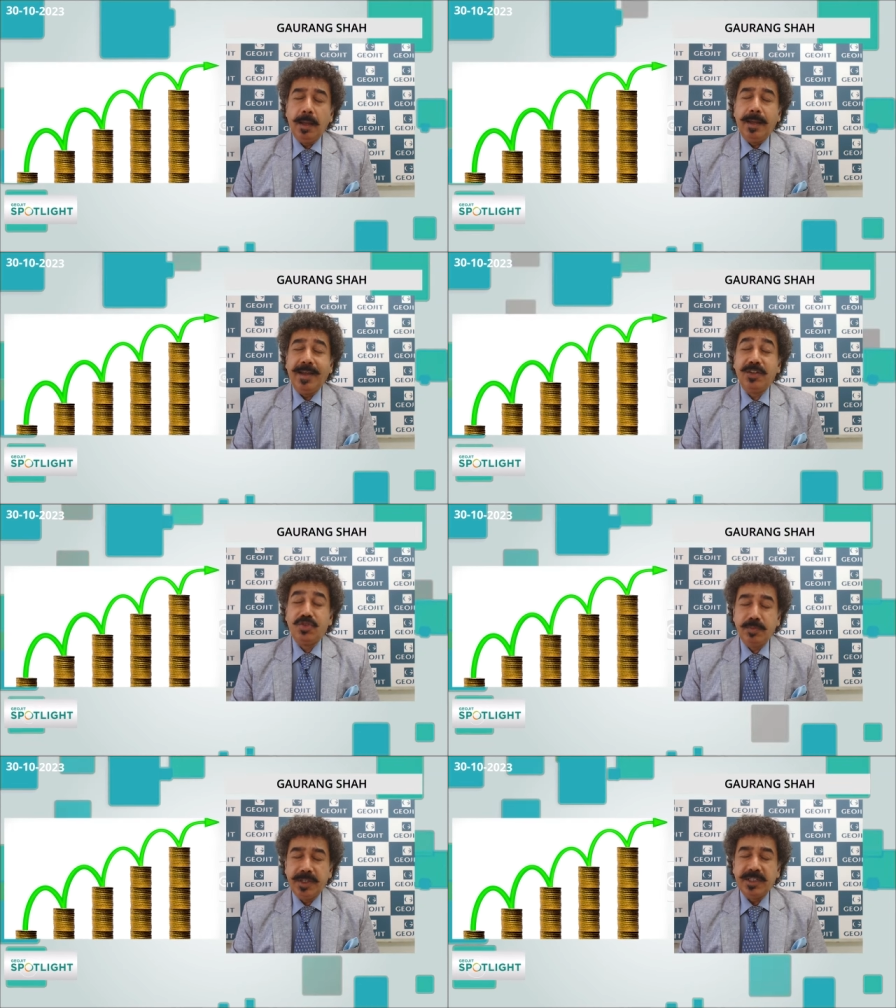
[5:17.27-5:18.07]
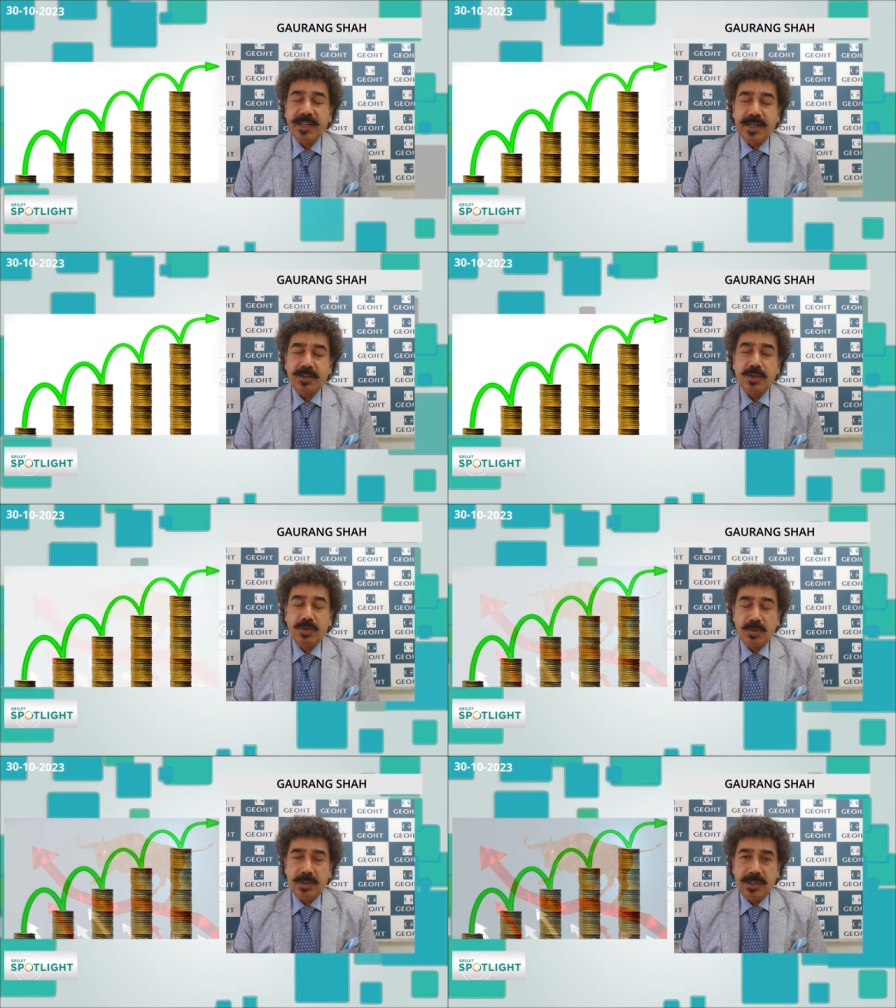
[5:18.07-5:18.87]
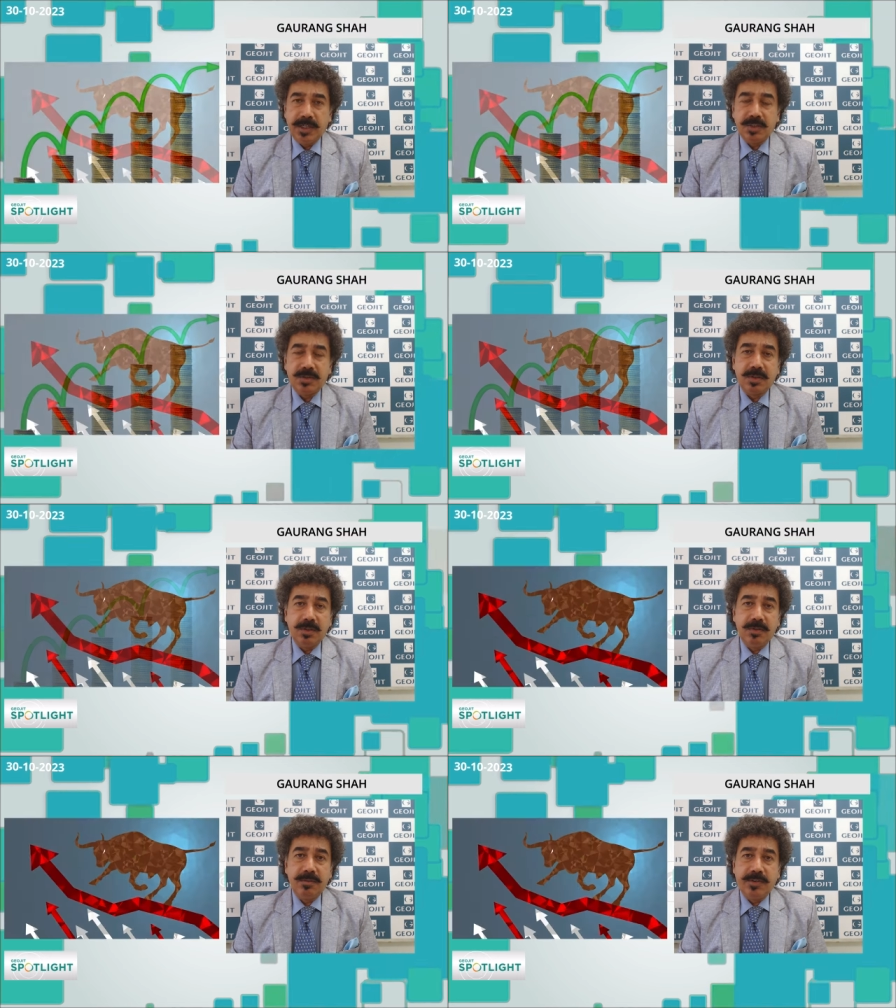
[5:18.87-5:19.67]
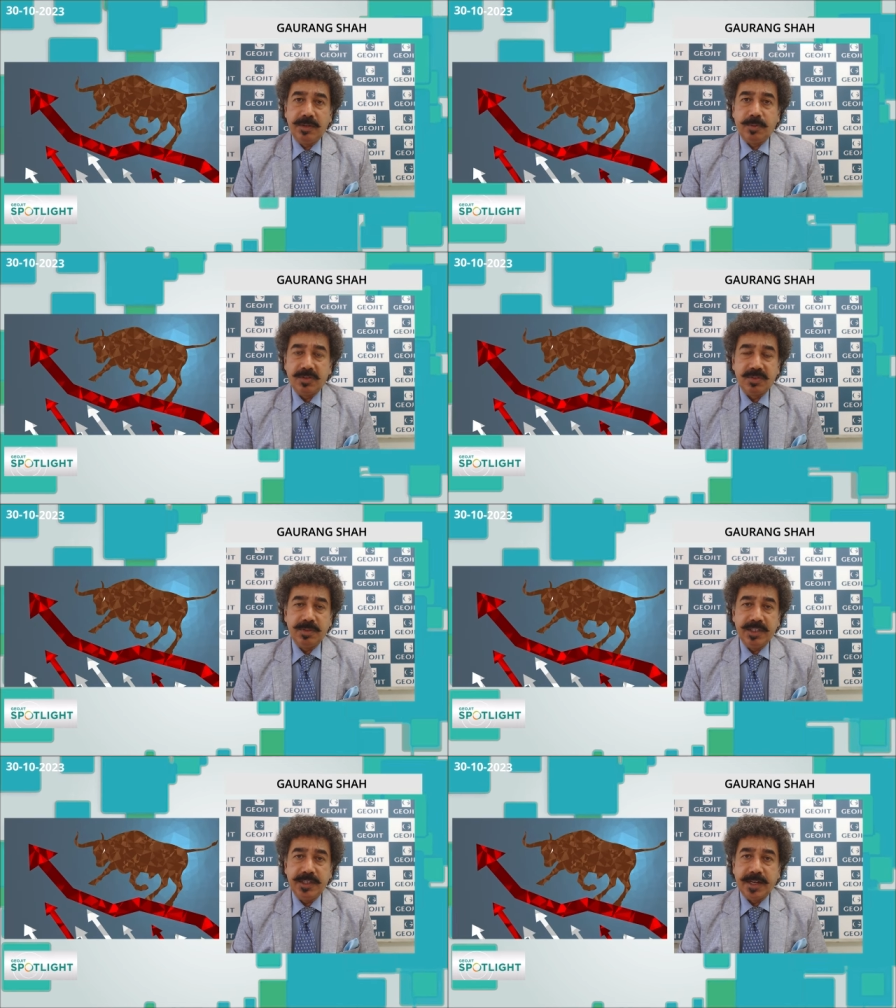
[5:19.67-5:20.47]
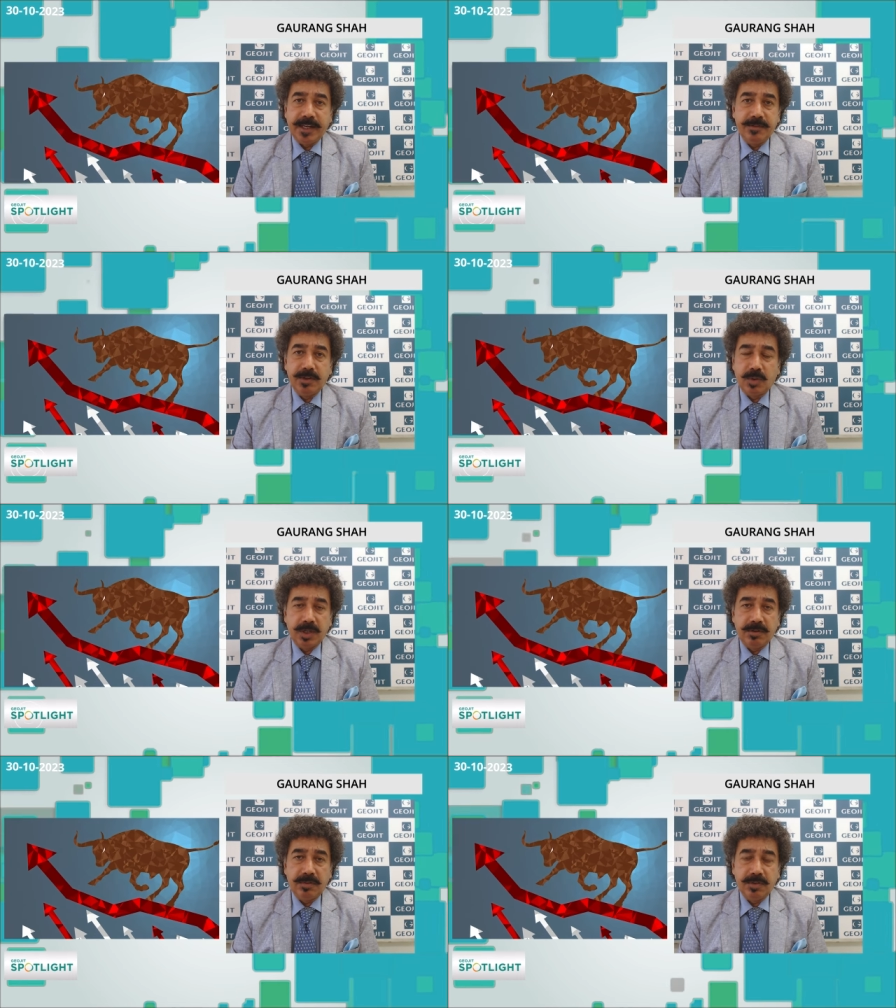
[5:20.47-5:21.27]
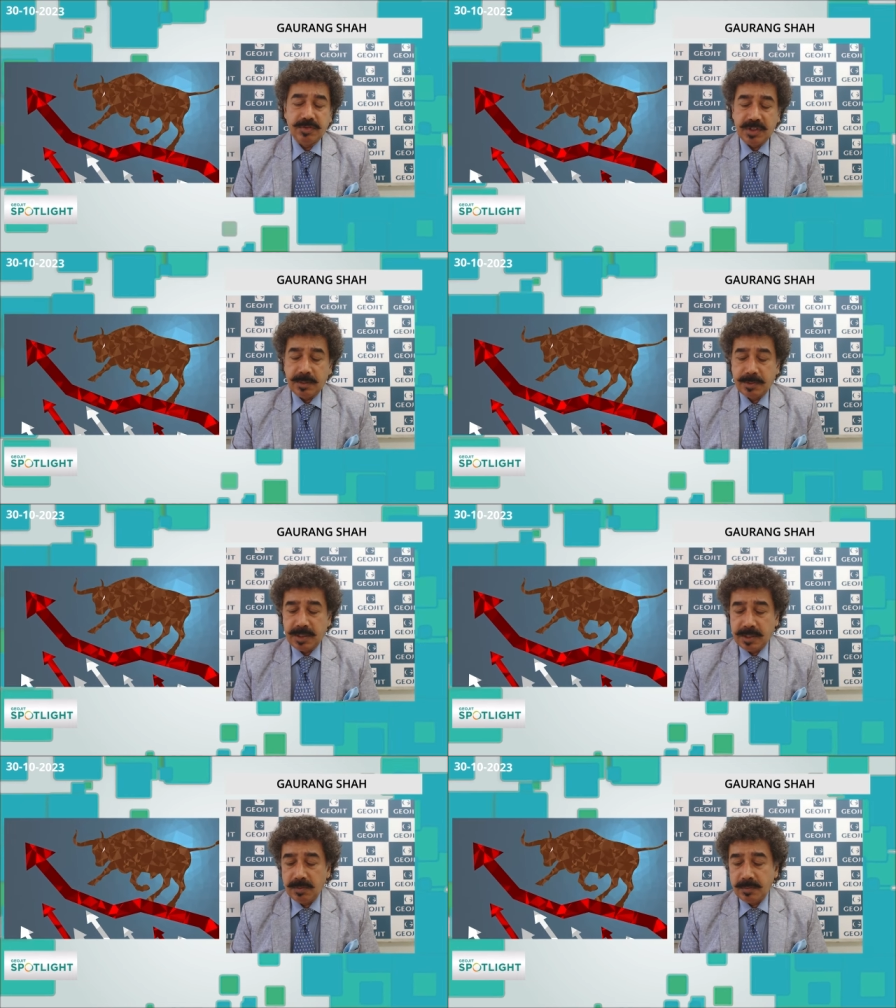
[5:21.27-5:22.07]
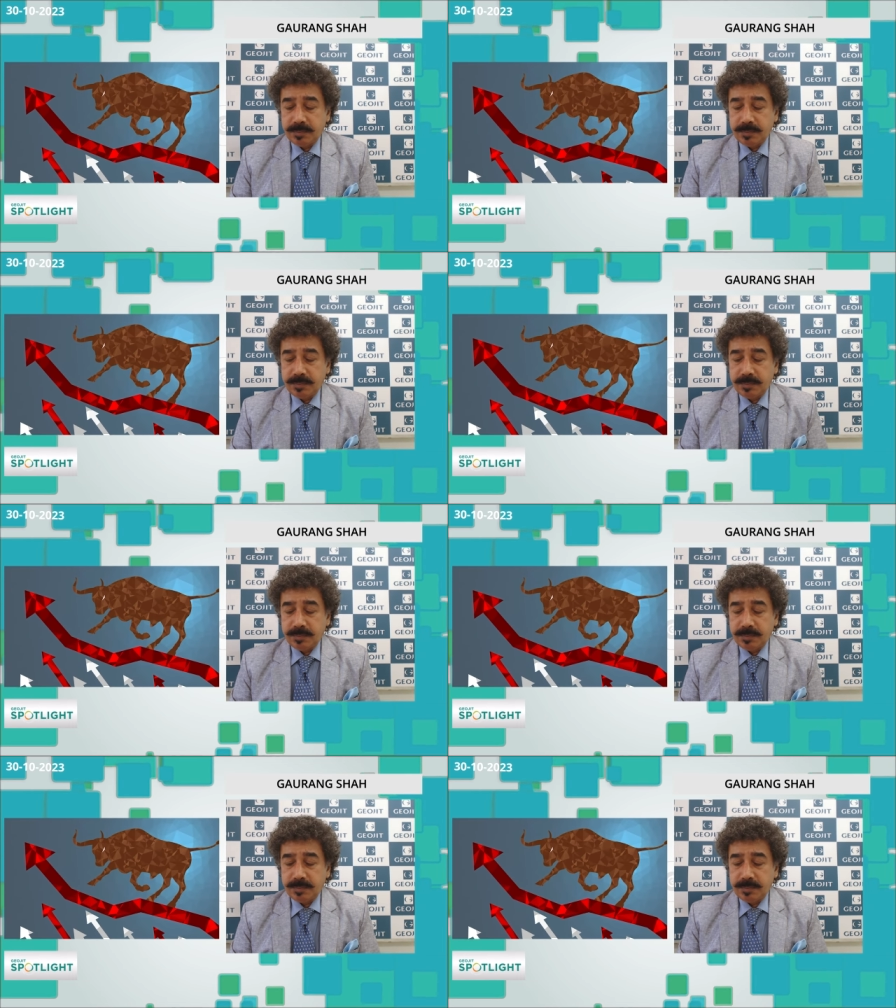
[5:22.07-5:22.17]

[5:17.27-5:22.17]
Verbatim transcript: Assuming that Q2 earnings will possibly in line with whatever we've seen up till now,